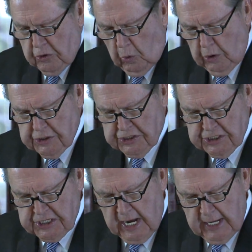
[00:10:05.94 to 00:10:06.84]
towards
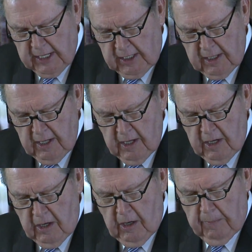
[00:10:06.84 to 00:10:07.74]
society,
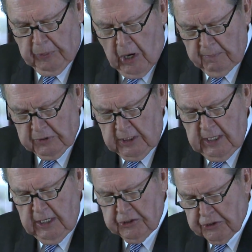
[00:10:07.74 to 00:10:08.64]
prompting
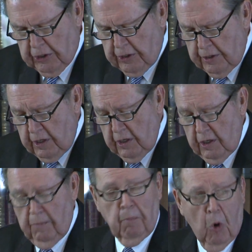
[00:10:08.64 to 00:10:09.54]
in turn
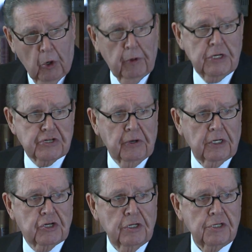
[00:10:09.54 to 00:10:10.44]
more
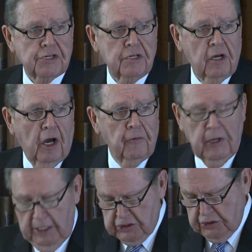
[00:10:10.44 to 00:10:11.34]
restrictions on
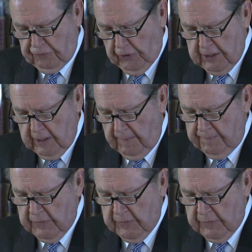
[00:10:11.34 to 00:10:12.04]
religious freedom.